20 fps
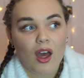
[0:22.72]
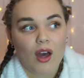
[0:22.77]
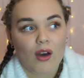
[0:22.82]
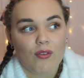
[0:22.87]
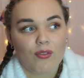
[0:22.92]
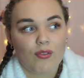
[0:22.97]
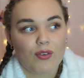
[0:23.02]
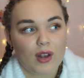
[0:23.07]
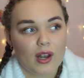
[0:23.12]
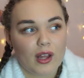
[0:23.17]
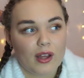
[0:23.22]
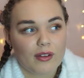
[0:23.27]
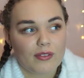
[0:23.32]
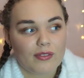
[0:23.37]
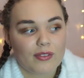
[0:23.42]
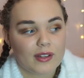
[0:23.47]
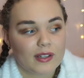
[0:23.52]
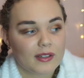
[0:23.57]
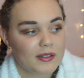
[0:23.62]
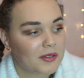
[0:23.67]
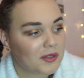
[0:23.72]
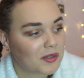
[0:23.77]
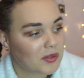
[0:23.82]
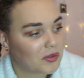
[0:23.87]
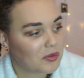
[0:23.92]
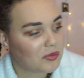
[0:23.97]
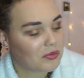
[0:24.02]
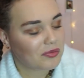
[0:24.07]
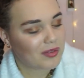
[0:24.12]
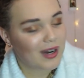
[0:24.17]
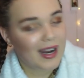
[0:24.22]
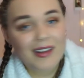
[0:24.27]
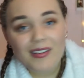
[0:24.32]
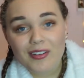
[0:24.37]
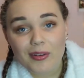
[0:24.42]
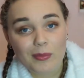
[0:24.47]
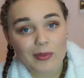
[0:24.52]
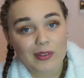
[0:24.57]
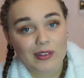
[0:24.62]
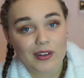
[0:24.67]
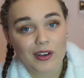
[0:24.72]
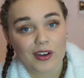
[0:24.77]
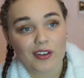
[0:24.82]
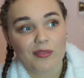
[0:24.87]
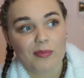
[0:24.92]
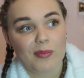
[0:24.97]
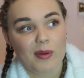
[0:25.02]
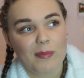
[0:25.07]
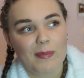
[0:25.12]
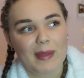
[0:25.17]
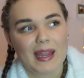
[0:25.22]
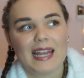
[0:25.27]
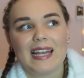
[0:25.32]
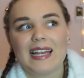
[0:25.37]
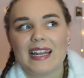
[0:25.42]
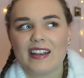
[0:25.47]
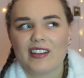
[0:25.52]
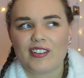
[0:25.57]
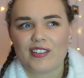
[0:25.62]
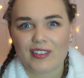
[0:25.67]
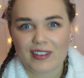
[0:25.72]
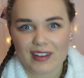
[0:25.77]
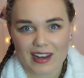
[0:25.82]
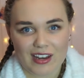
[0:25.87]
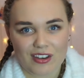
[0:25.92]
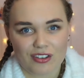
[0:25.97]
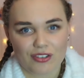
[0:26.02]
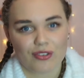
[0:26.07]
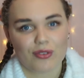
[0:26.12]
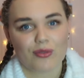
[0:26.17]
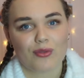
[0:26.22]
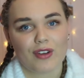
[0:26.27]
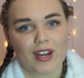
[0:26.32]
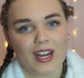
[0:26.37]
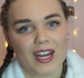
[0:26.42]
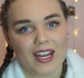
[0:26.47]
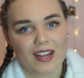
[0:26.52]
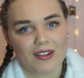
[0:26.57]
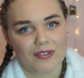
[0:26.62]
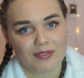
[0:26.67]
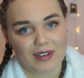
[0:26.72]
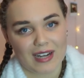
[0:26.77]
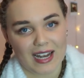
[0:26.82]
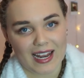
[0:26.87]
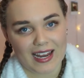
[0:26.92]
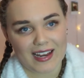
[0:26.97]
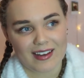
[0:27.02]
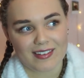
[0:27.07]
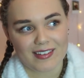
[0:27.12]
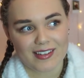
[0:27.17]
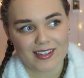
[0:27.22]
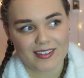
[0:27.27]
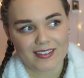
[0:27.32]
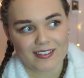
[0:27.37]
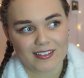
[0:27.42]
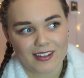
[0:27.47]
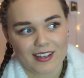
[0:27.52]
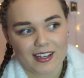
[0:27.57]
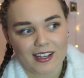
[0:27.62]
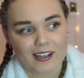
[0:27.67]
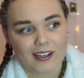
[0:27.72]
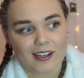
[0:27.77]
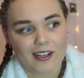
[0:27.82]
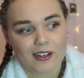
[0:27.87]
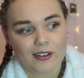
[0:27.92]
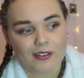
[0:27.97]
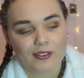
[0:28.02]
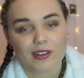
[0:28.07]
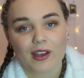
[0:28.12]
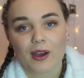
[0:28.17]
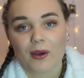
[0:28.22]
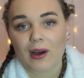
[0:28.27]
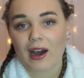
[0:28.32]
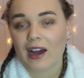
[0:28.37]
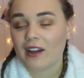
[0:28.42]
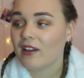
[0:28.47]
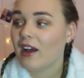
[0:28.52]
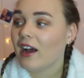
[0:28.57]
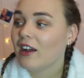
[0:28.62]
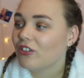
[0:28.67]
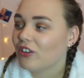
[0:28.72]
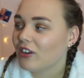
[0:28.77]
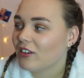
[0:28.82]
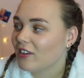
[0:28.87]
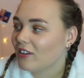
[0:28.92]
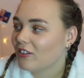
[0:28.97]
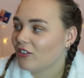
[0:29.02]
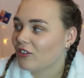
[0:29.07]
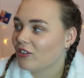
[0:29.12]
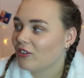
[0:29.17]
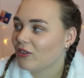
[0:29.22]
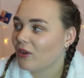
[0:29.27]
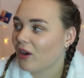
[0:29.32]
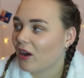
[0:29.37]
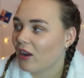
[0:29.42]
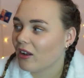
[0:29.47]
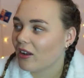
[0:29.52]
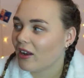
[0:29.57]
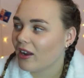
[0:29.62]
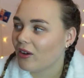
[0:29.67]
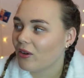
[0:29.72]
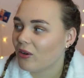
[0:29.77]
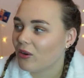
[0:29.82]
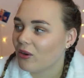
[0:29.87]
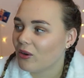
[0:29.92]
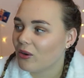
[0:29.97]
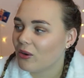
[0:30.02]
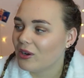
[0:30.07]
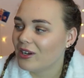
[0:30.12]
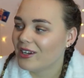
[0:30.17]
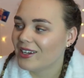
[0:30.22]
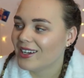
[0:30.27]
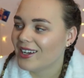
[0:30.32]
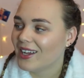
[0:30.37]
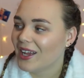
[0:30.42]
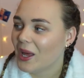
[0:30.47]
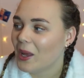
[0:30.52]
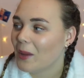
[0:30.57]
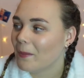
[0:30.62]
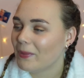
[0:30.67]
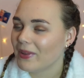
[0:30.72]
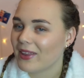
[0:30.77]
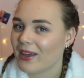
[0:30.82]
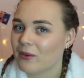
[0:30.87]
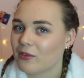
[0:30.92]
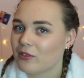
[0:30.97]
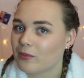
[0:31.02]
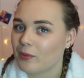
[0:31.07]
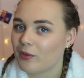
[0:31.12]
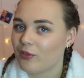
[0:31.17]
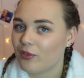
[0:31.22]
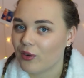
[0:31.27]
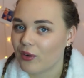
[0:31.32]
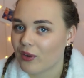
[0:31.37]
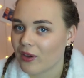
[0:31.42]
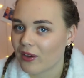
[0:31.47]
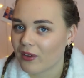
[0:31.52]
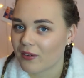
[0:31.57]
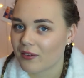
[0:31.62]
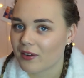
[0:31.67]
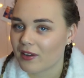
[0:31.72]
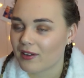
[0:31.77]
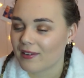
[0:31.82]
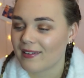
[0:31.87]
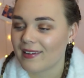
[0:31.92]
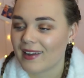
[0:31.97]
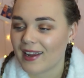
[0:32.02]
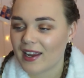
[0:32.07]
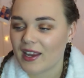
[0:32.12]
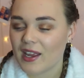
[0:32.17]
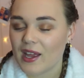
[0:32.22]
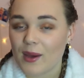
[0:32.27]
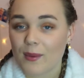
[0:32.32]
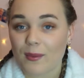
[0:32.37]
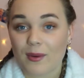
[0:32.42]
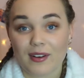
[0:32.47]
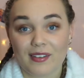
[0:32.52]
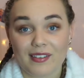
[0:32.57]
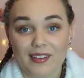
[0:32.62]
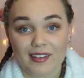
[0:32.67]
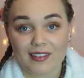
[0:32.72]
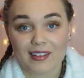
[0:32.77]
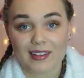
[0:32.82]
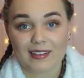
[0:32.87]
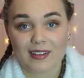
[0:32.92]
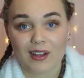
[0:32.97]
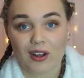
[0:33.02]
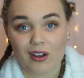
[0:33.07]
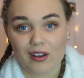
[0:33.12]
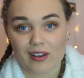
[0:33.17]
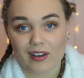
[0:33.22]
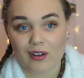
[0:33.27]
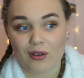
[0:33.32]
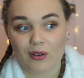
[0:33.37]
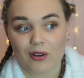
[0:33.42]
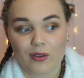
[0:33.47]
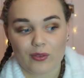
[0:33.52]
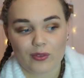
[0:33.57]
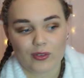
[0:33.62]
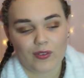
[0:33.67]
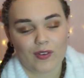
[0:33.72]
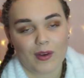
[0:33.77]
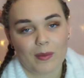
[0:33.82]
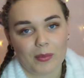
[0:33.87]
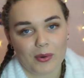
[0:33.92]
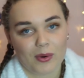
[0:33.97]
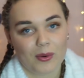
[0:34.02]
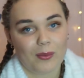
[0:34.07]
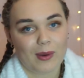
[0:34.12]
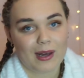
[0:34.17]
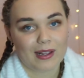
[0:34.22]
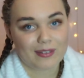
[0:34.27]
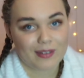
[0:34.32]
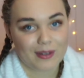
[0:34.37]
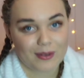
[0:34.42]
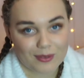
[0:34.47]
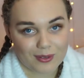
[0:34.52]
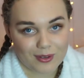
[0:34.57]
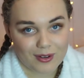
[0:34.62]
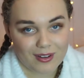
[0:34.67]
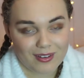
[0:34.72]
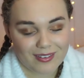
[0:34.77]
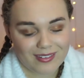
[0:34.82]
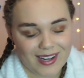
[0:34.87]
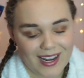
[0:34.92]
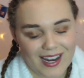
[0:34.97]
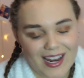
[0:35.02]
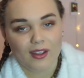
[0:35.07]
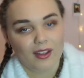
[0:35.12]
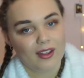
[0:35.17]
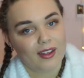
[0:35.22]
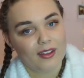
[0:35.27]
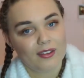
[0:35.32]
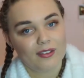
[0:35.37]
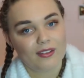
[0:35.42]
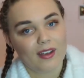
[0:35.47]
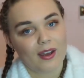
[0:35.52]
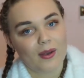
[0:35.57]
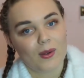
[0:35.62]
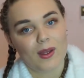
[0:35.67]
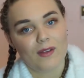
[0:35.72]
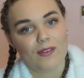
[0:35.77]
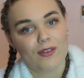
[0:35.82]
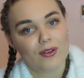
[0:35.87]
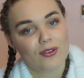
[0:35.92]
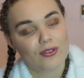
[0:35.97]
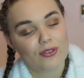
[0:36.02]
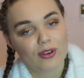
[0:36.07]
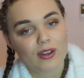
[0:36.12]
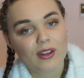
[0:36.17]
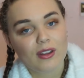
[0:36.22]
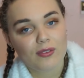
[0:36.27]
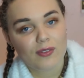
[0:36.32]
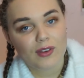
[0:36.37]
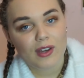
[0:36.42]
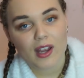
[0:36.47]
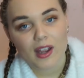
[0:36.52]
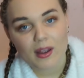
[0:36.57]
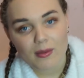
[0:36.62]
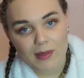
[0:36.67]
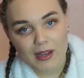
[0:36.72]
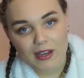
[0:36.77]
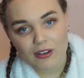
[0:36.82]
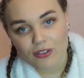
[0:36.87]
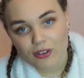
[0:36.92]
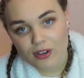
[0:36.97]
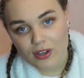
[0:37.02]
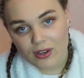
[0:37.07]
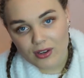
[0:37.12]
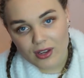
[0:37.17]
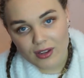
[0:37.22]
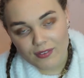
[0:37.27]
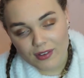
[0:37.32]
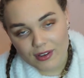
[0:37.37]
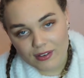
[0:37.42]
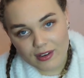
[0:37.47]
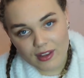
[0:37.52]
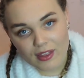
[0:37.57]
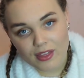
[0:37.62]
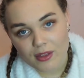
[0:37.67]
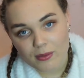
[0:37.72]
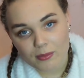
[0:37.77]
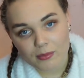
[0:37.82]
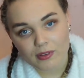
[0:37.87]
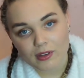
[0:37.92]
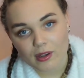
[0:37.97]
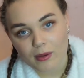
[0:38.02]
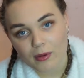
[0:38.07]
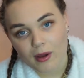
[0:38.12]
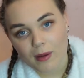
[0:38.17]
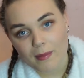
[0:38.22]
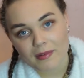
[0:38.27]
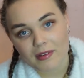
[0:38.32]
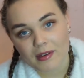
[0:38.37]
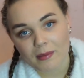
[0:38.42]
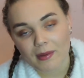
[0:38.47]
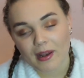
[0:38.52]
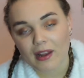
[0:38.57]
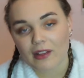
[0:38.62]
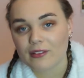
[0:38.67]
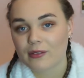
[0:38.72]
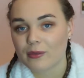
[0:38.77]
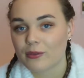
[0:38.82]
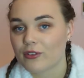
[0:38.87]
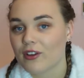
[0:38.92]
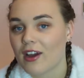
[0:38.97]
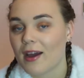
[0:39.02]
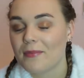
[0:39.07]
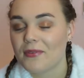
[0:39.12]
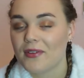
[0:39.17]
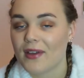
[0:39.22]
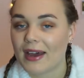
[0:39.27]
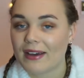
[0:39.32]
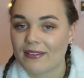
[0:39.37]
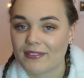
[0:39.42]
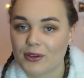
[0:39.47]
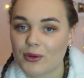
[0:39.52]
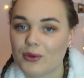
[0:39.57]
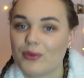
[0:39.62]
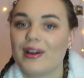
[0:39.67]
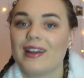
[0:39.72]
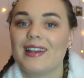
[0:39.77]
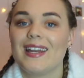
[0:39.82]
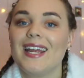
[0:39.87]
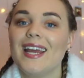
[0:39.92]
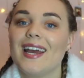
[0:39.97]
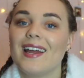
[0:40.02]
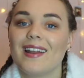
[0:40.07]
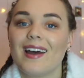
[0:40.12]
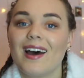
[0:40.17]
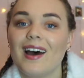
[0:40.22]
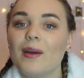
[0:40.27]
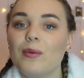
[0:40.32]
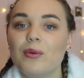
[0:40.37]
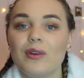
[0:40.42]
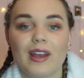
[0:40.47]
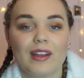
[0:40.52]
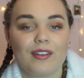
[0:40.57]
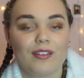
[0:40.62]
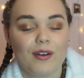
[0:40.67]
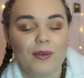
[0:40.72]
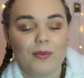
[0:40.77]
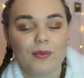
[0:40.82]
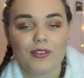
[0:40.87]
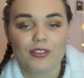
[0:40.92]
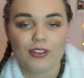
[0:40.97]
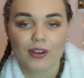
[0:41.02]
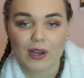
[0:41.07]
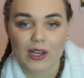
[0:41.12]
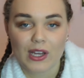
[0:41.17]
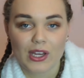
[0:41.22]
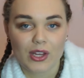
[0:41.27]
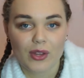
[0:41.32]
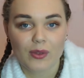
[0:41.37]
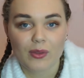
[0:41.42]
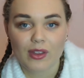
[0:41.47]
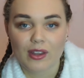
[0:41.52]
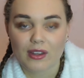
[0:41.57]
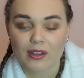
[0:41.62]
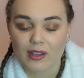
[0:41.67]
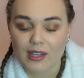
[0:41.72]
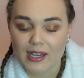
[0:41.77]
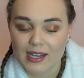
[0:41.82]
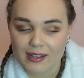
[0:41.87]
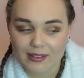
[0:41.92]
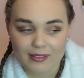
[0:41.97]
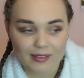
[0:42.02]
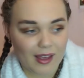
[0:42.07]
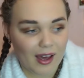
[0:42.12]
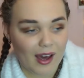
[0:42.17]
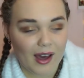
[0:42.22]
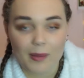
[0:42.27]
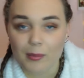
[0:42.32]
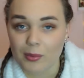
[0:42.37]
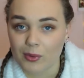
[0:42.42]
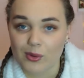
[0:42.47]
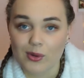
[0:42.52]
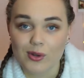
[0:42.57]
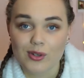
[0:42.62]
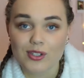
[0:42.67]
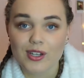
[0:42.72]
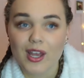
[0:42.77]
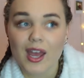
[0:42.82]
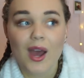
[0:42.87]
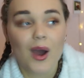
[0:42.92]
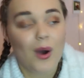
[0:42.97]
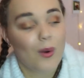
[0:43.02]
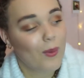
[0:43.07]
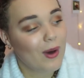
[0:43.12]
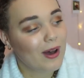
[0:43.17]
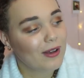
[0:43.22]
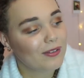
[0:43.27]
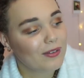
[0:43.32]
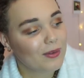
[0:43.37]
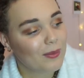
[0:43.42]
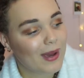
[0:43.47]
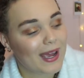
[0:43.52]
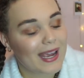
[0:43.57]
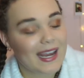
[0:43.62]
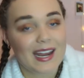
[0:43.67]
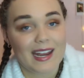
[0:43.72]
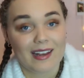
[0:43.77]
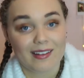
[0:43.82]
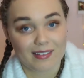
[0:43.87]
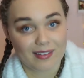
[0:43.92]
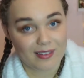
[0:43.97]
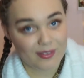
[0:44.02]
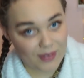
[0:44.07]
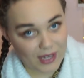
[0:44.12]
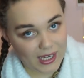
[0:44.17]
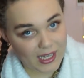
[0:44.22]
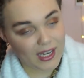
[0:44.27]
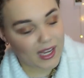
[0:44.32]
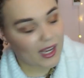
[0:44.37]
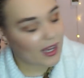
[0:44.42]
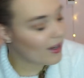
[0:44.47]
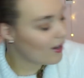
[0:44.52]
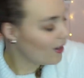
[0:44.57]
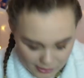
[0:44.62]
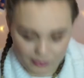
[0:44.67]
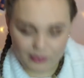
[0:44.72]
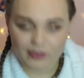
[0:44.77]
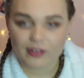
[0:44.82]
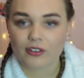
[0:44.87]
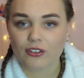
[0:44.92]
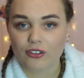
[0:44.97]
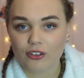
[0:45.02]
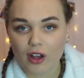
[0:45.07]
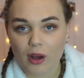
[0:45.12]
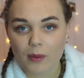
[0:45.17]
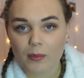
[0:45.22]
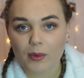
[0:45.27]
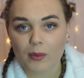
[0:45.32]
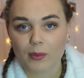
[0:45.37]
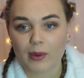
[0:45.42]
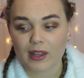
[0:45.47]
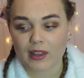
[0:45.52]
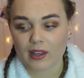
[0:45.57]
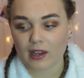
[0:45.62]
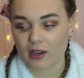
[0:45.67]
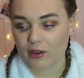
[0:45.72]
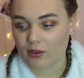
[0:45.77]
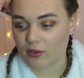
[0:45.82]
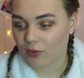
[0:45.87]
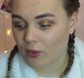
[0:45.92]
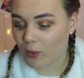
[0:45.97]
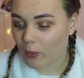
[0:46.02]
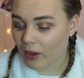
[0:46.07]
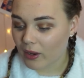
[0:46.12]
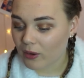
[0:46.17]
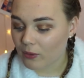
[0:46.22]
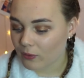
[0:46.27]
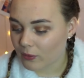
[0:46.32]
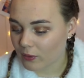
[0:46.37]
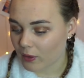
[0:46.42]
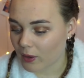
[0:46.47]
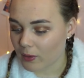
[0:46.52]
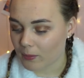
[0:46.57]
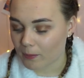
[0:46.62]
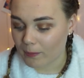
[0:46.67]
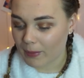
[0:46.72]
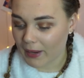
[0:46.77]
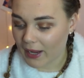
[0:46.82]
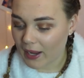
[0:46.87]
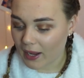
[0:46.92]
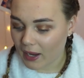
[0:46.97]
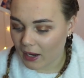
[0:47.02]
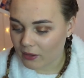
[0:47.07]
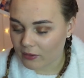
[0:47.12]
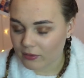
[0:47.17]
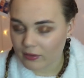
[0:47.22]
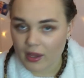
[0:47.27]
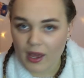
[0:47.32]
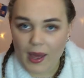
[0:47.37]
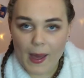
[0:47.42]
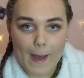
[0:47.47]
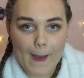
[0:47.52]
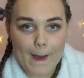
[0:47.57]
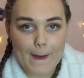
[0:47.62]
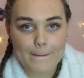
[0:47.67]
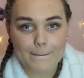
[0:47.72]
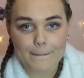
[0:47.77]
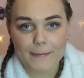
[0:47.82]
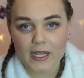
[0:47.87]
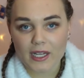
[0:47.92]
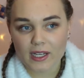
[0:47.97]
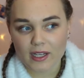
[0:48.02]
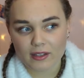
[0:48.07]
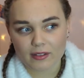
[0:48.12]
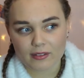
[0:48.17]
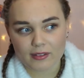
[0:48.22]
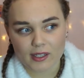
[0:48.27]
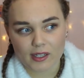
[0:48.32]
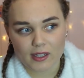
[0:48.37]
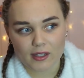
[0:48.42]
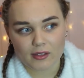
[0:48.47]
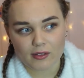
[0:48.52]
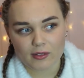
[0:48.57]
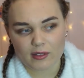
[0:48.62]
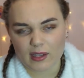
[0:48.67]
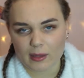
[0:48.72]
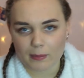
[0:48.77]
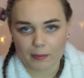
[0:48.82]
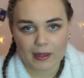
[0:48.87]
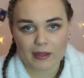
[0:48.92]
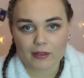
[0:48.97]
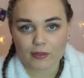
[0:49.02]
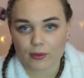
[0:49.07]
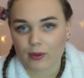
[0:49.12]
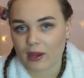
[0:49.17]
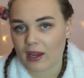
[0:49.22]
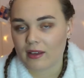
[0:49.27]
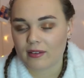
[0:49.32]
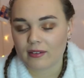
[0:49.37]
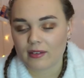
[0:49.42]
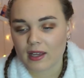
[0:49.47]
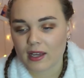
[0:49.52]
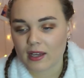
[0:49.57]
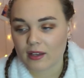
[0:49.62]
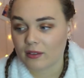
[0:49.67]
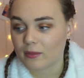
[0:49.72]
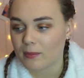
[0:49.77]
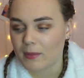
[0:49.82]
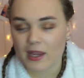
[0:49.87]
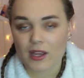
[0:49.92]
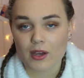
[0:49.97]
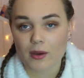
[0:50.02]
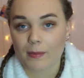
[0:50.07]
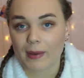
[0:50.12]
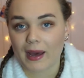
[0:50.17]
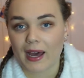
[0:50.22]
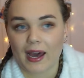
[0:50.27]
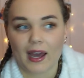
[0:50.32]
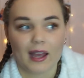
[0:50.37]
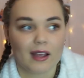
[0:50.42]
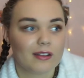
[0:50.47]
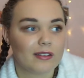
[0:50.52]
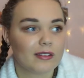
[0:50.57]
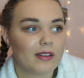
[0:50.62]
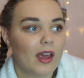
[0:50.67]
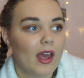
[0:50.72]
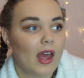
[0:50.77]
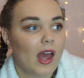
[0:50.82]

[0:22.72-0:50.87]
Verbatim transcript: full of random stuff but mainly stationery related. So I did just do a holiday haul but that was before going on holiday, whereas this is a holiday haul of stuff I bought whilst I was on holiday. So if you enjoy this video, make sure you give it a thumbs up, comment down below and subscribe if you haven't already, and I will get on with showing you the things I bought whilst away in Slovenia. There was this shop with a load of quotes on bags, purses, like pencil case things, makeup bags,